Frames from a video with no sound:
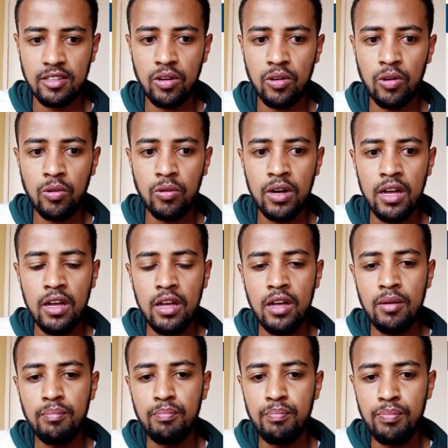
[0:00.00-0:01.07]
So
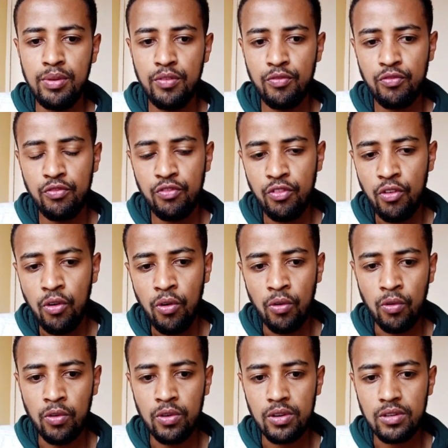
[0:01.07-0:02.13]

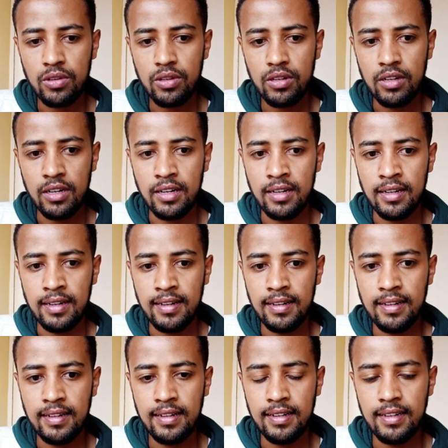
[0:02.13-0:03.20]
before
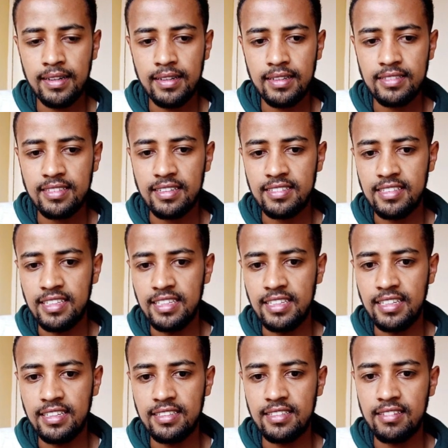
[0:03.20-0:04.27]

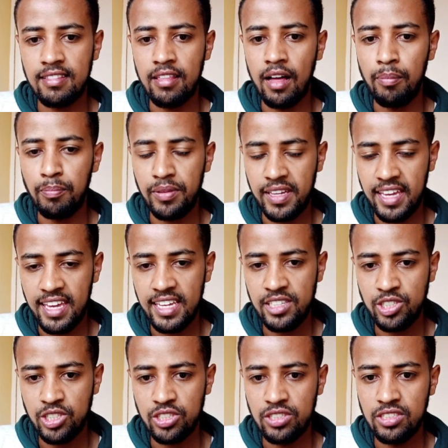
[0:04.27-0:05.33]
starting the
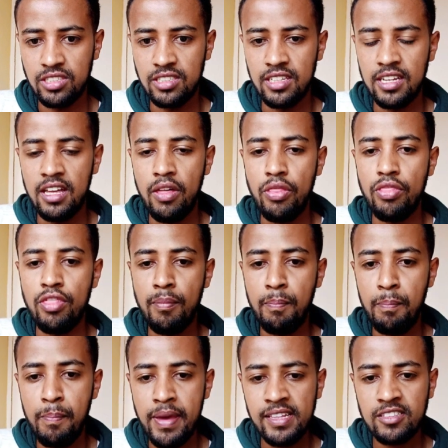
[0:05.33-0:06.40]
application, the
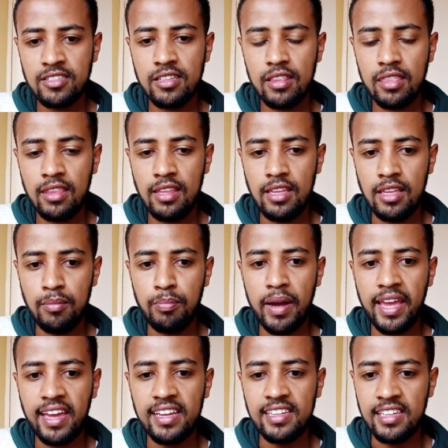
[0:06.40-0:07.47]
best tip I
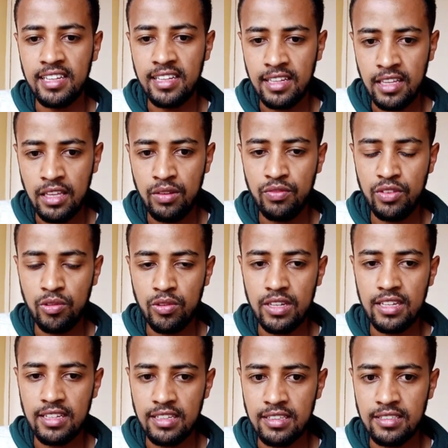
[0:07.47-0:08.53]
can give you
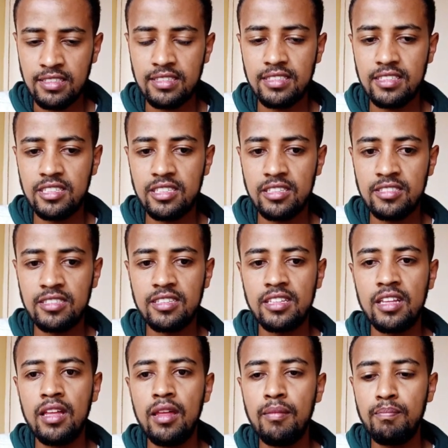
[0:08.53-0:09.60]
is just
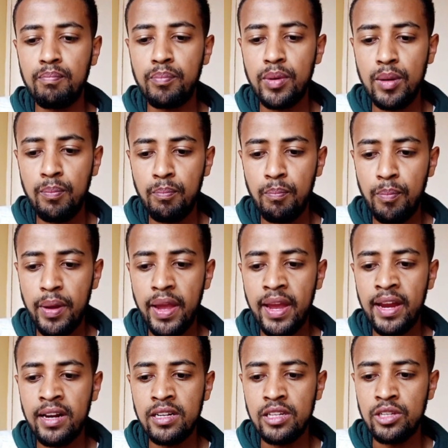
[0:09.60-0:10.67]

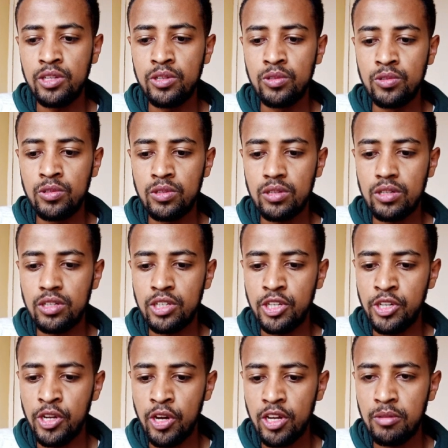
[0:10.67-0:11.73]
prepare your
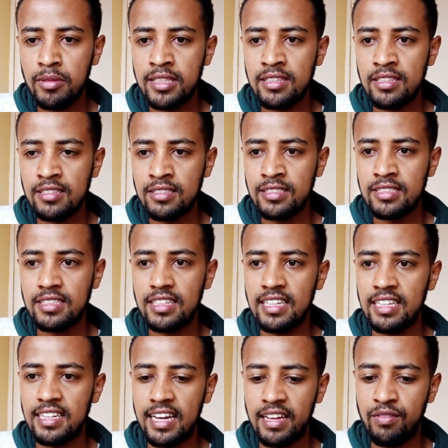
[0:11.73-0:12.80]
documents
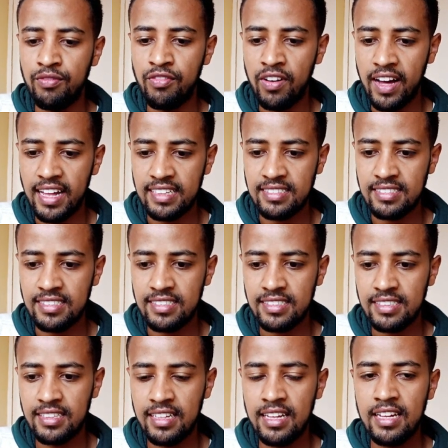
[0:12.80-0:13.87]
in
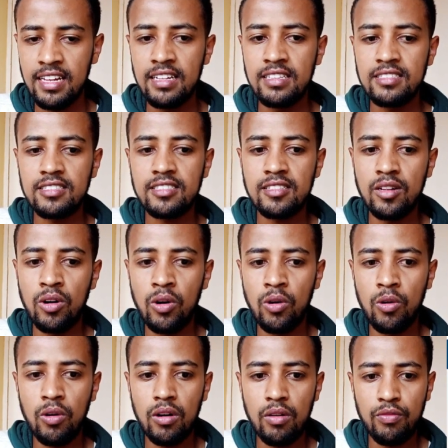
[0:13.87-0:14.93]
advance.
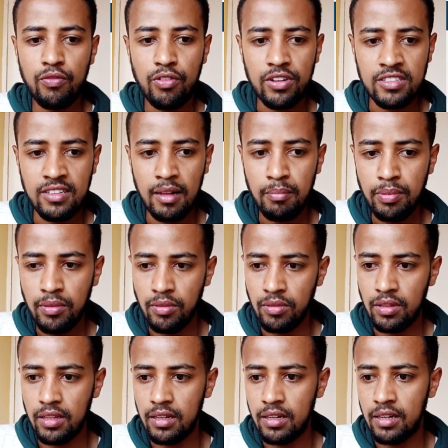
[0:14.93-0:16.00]
So for
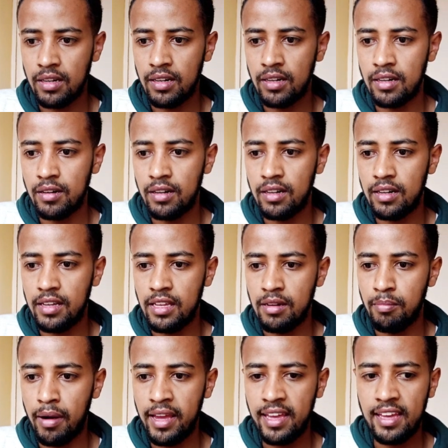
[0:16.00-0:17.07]
example, in
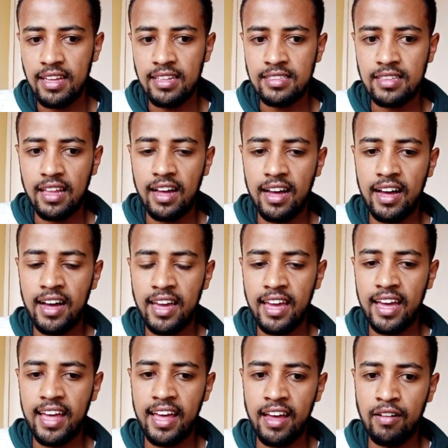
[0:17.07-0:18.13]
my case, I
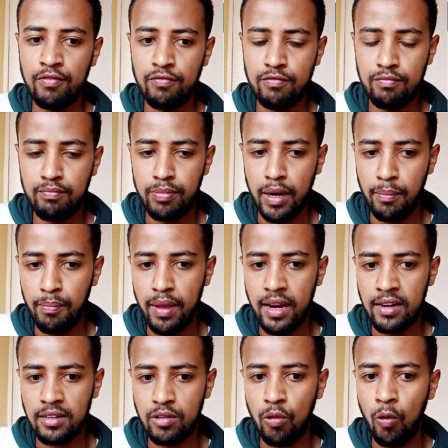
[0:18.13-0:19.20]
have
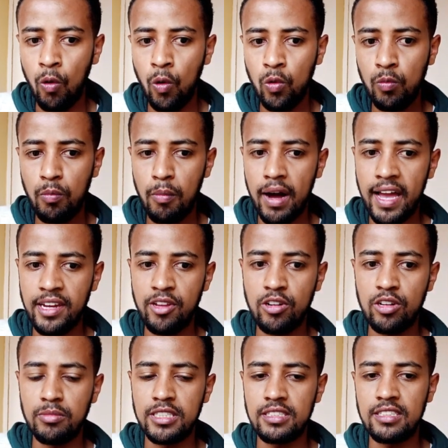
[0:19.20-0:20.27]
prepared all my
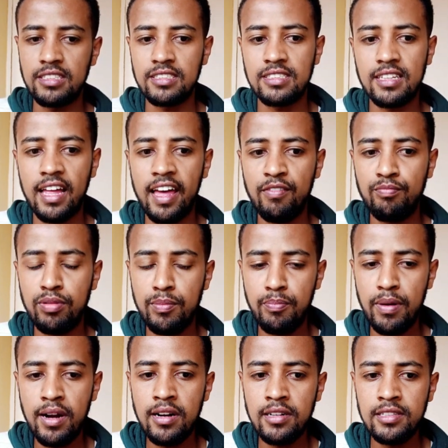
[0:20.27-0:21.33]
documents. I have
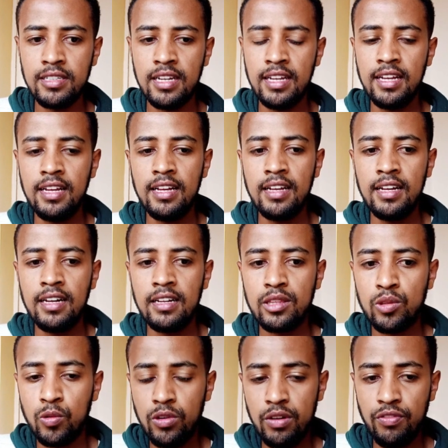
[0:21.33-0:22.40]
prepared
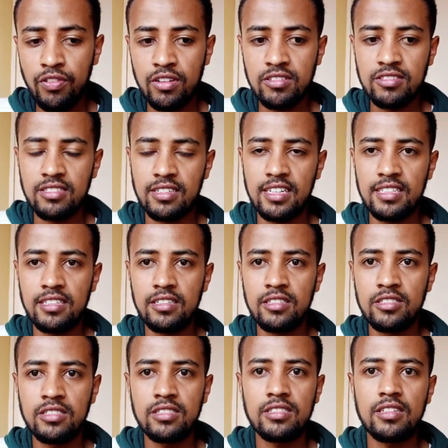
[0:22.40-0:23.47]
2 reference
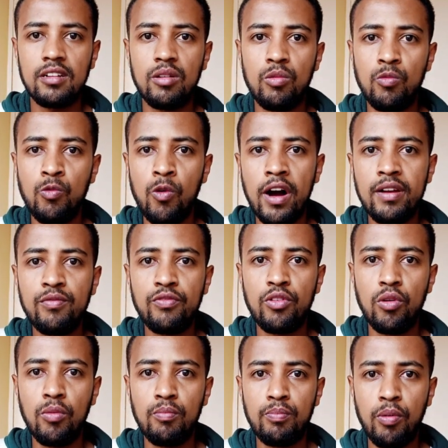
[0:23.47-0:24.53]
letters, one
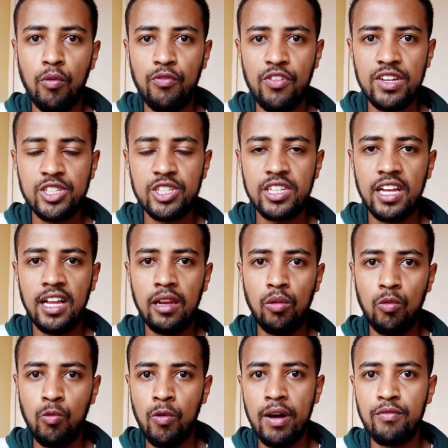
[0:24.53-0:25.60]
from professional,
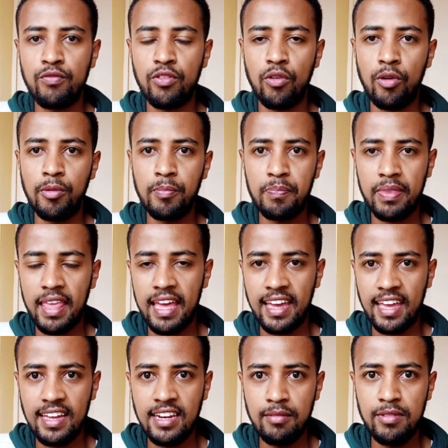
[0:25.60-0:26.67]
one from
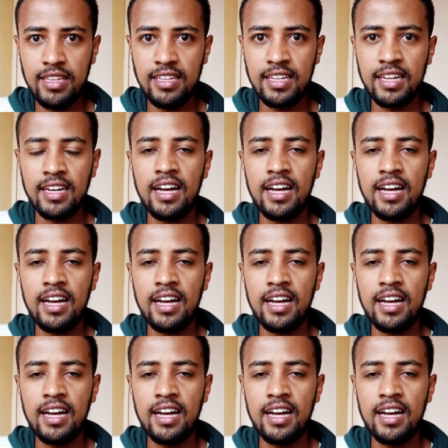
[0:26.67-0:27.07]
academic.